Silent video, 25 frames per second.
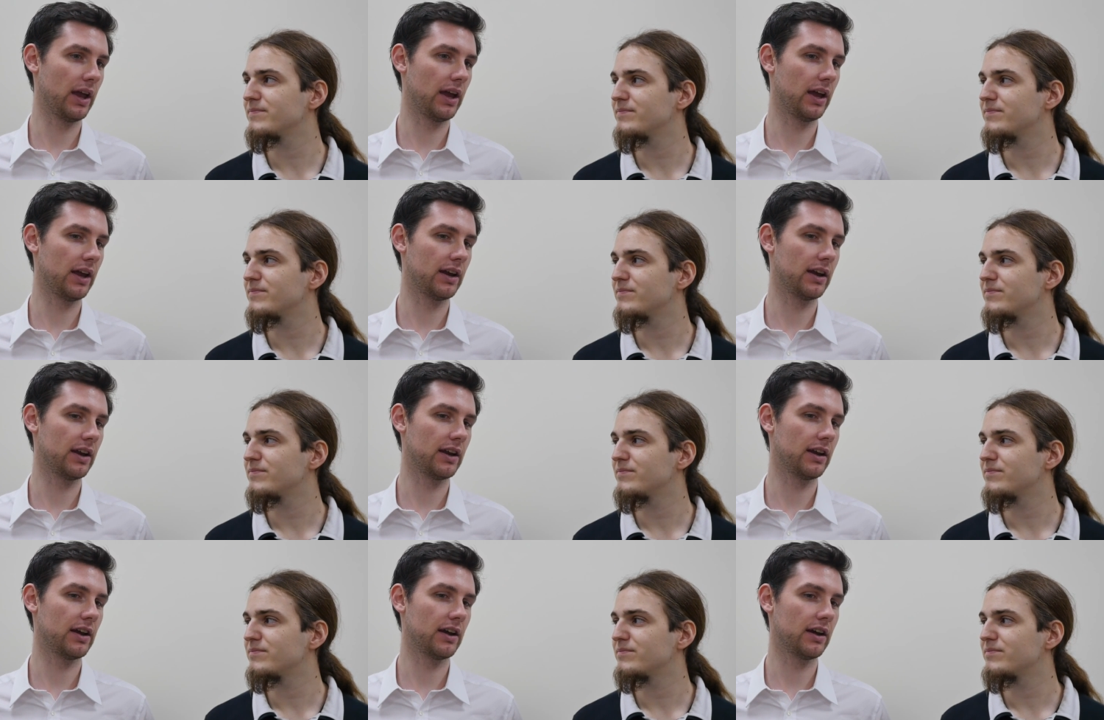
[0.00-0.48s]

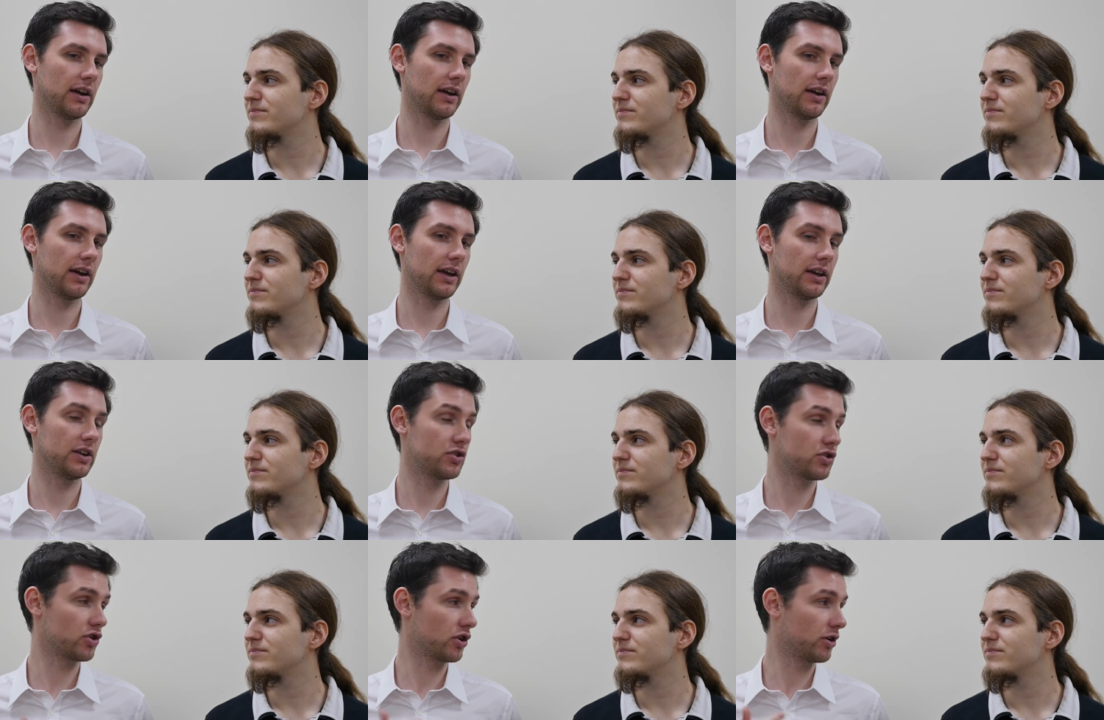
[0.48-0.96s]
Speaker 1: in
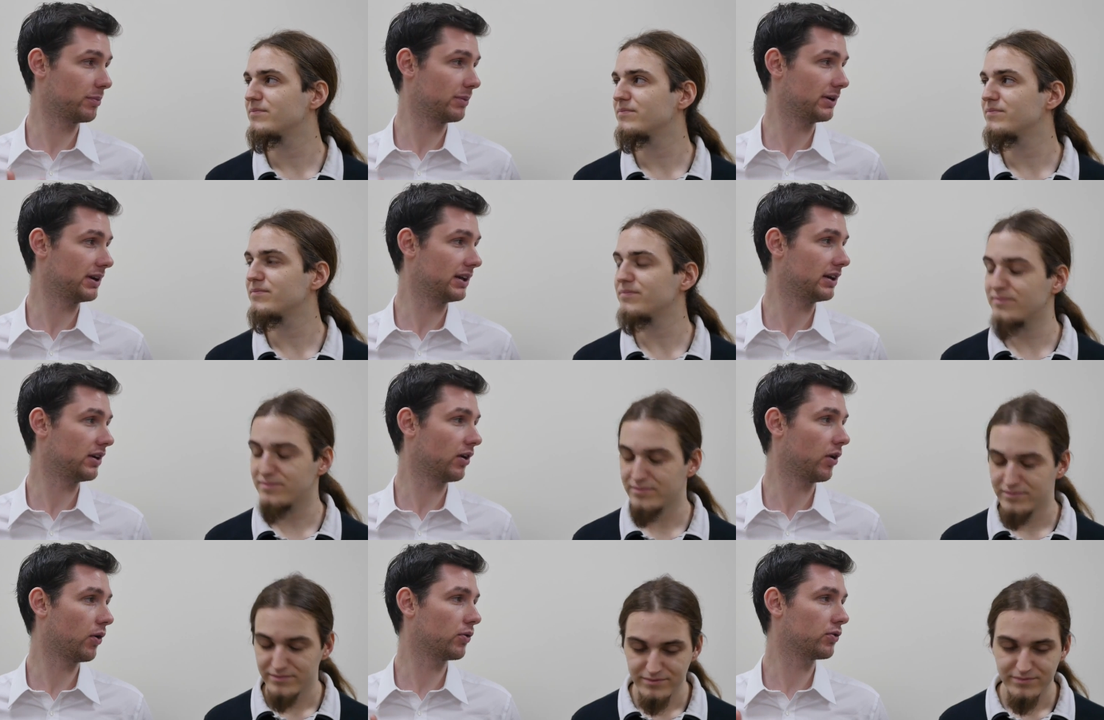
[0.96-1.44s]
uh, in
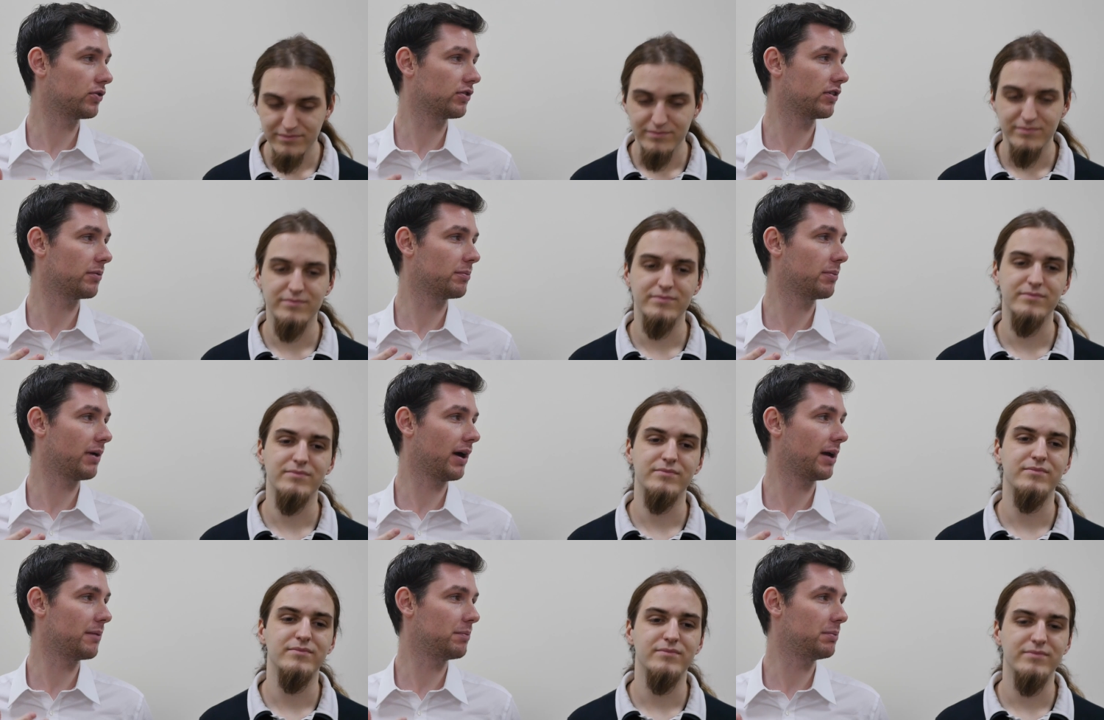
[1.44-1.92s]
Germany
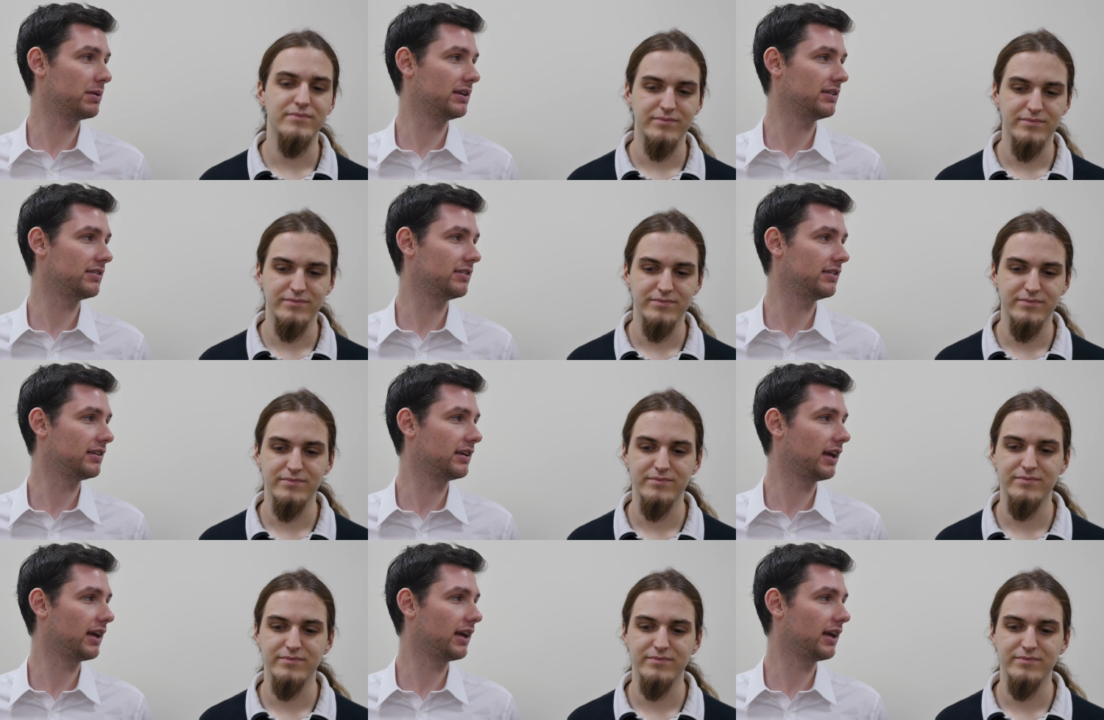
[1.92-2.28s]
hosted by PC